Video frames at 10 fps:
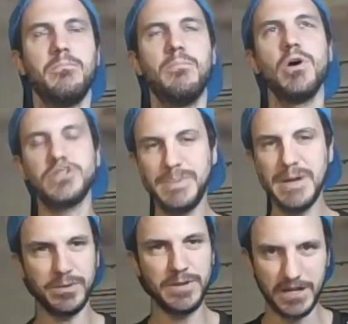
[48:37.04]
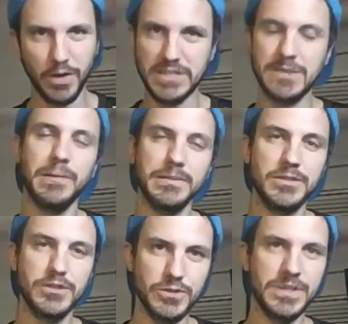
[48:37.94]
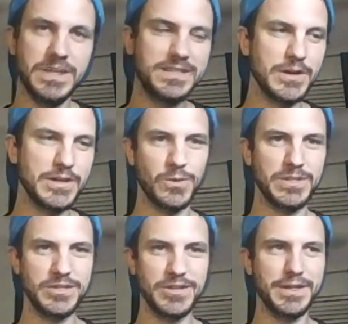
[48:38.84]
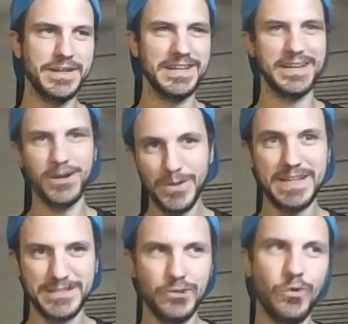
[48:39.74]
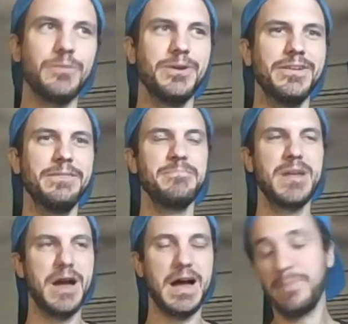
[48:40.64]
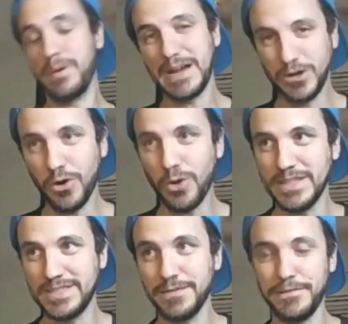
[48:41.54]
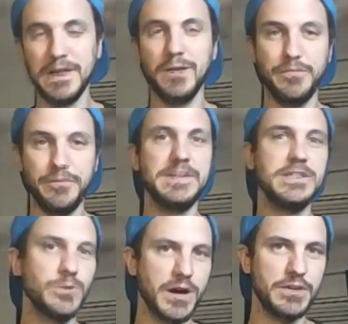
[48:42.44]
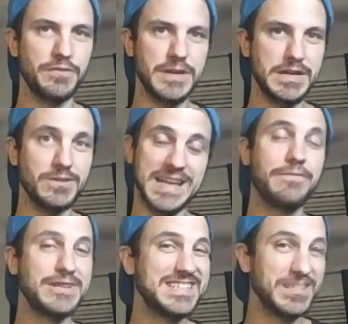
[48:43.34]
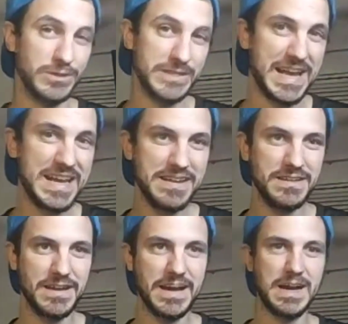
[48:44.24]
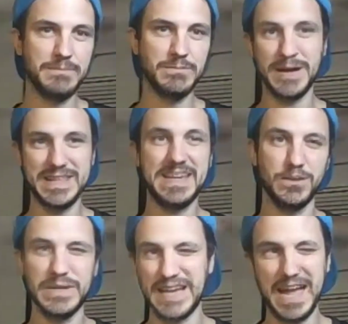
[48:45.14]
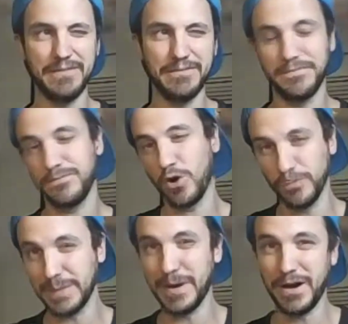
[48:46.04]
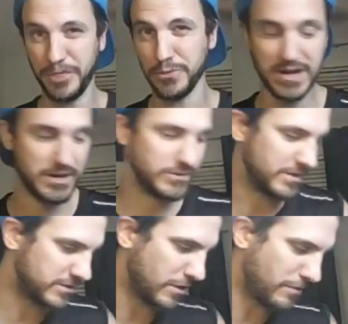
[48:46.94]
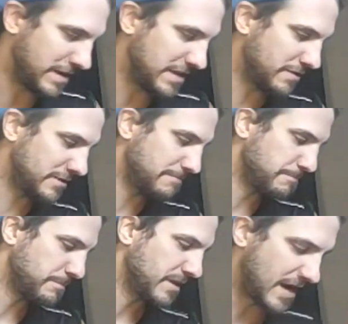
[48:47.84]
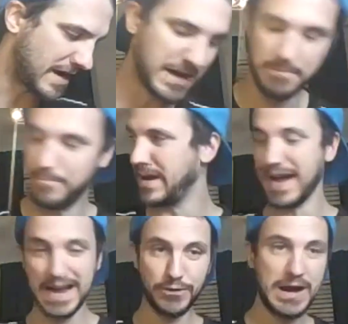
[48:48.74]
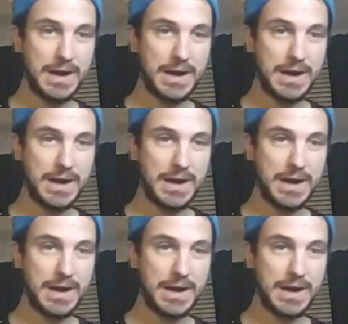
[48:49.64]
most people are not going to be able to do this, so I don't want you to think like, oh, that's normal. But my goal is to film 50 to 100 videos every single day. So by the end of the week, I have hopefully about 300 or so videos. But I